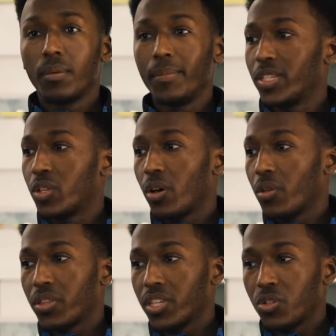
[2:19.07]
mental
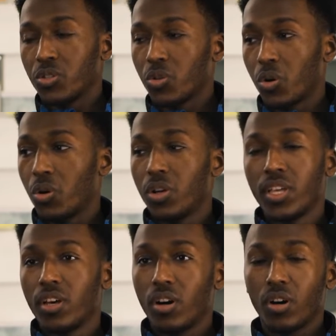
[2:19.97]
health issues or
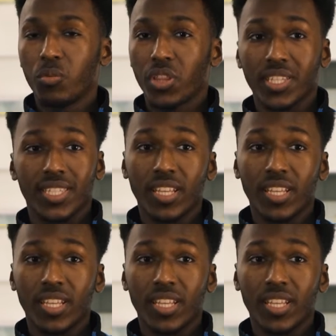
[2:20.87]
whether it's